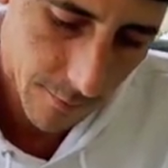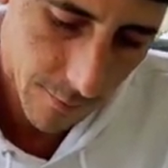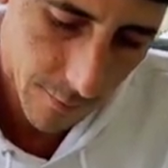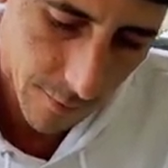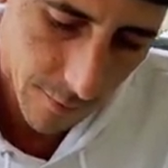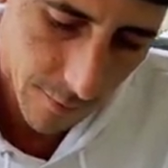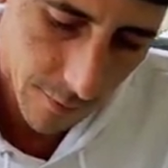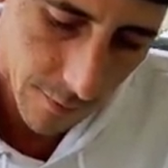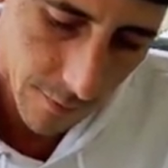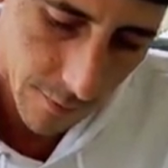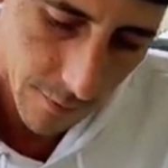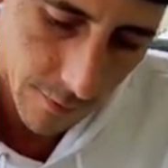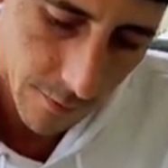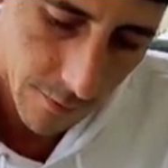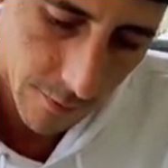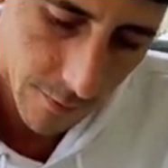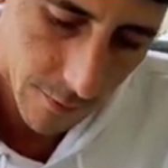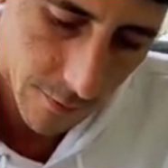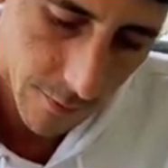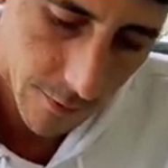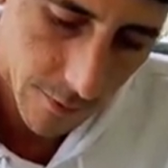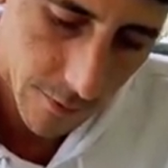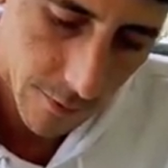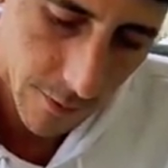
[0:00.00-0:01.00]

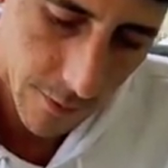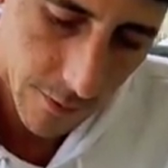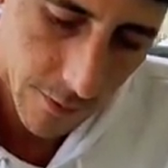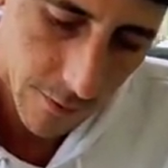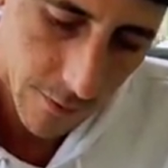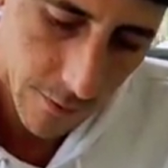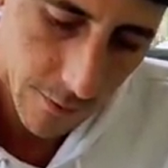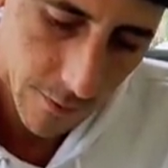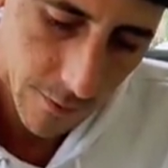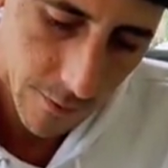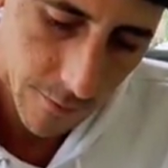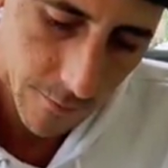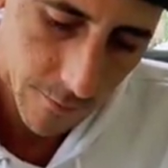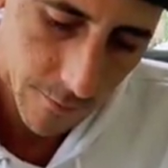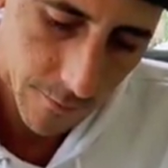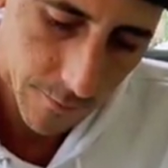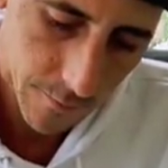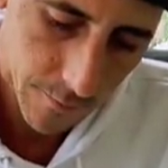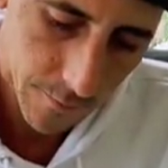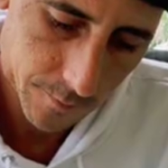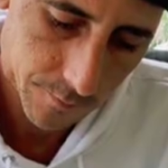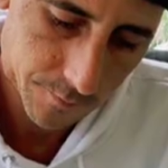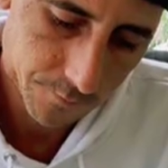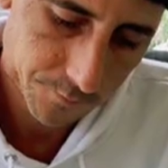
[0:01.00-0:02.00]

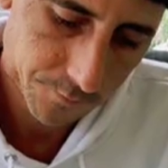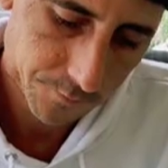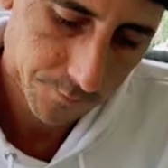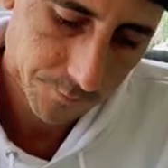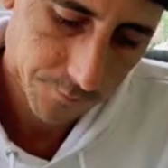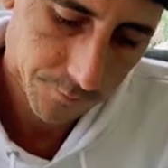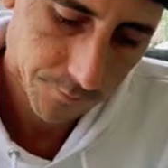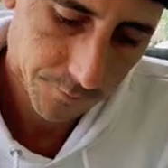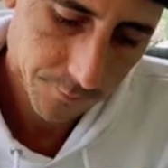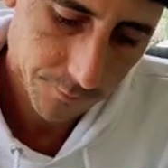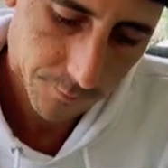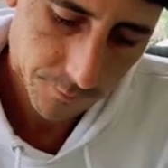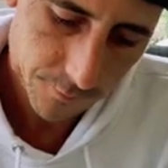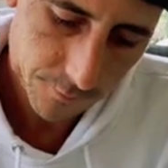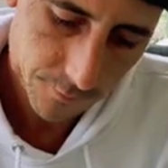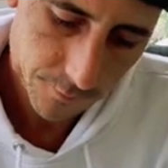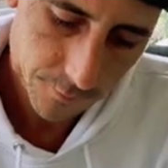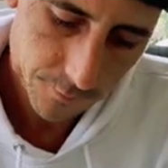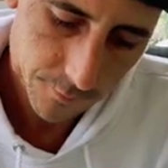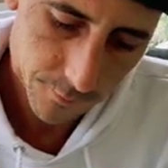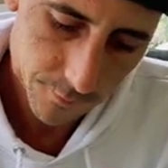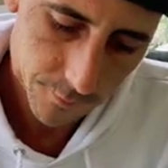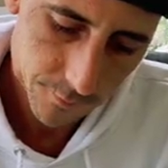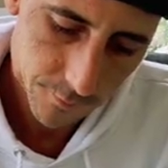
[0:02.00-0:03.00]

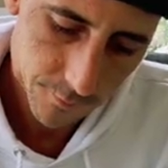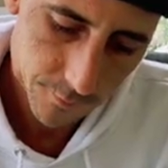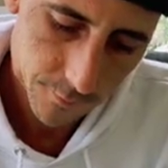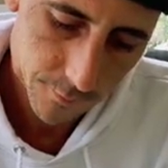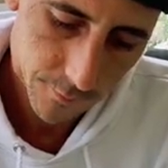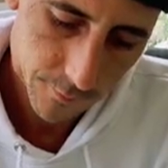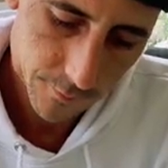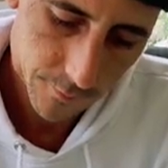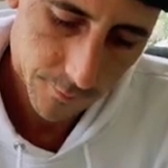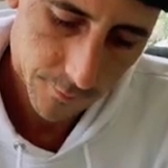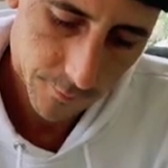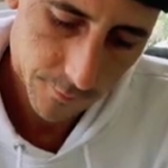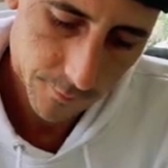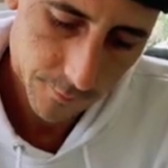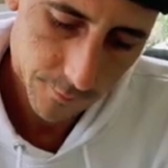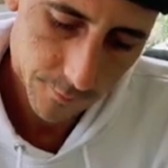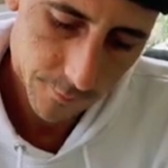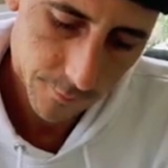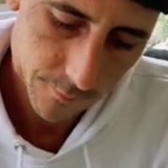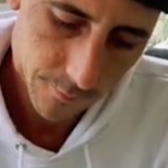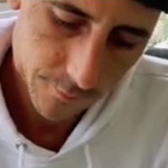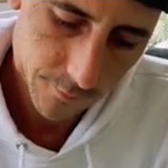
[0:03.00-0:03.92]
(no one is talking)